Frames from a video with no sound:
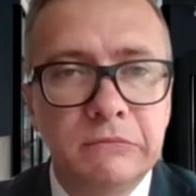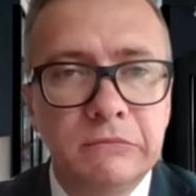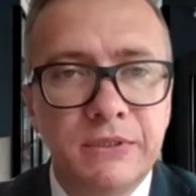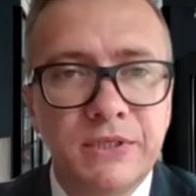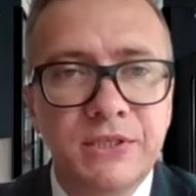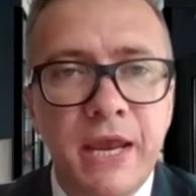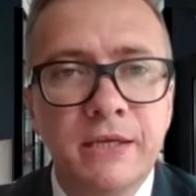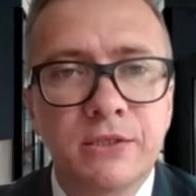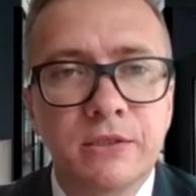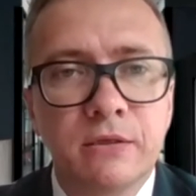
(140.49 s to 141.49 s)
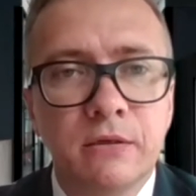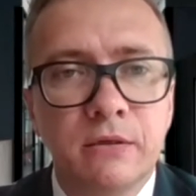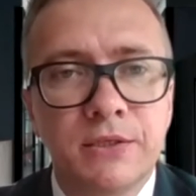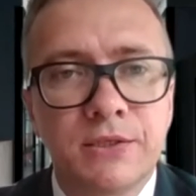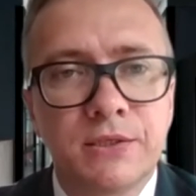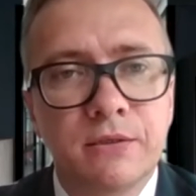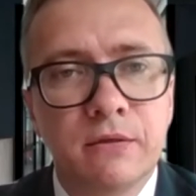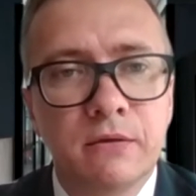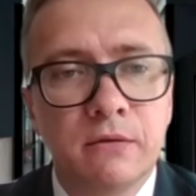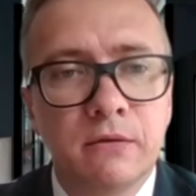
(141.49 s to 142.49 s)
In this case, it's
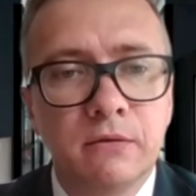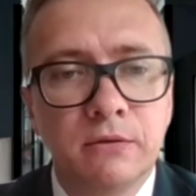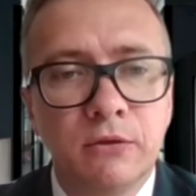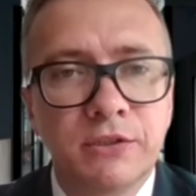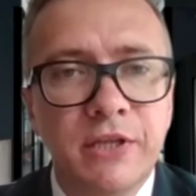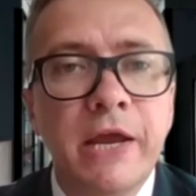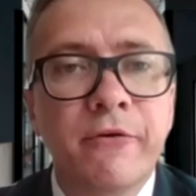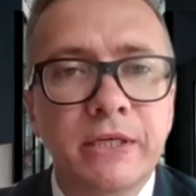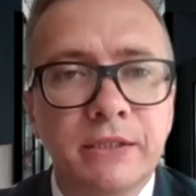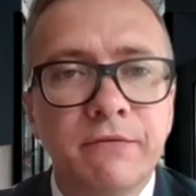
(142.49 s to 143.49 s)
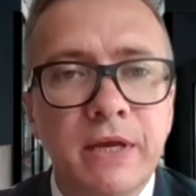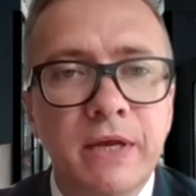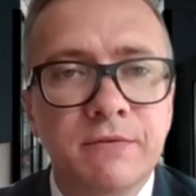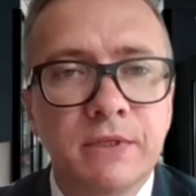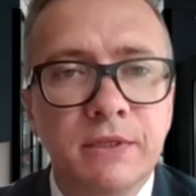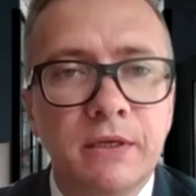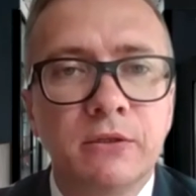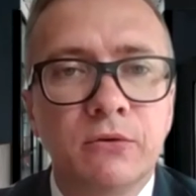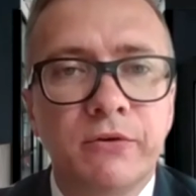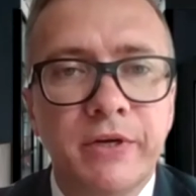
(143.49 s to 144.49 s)
not direct investment
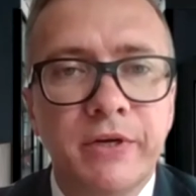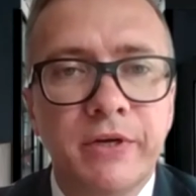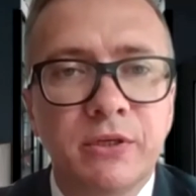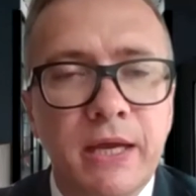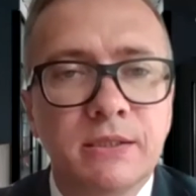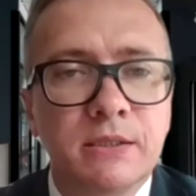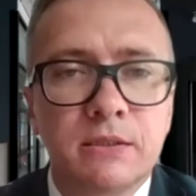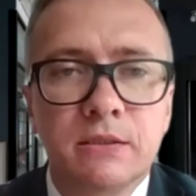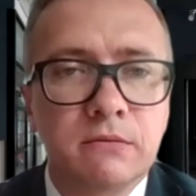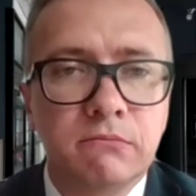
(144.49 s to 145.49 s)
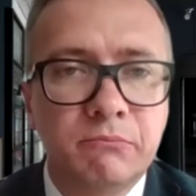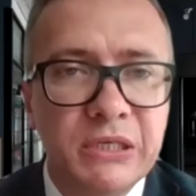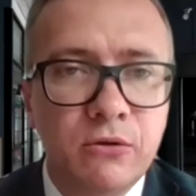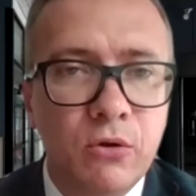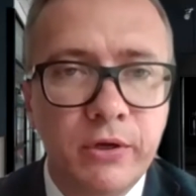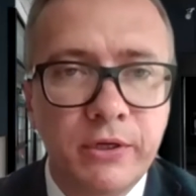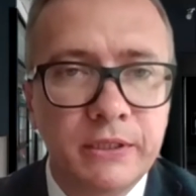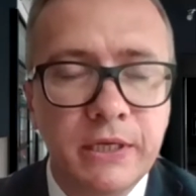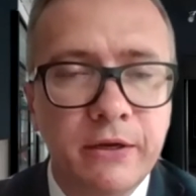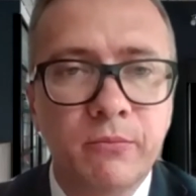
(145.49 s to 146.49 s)
into crypto assets, Bitcoin,
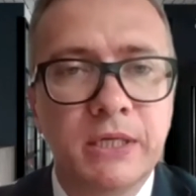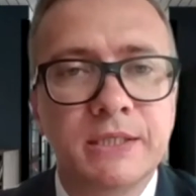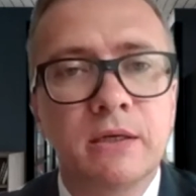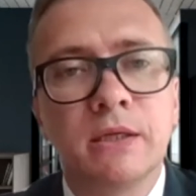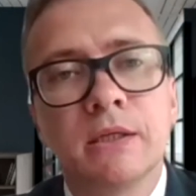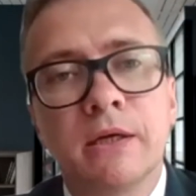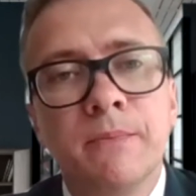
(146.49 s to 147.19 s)
Ethereum, etc.,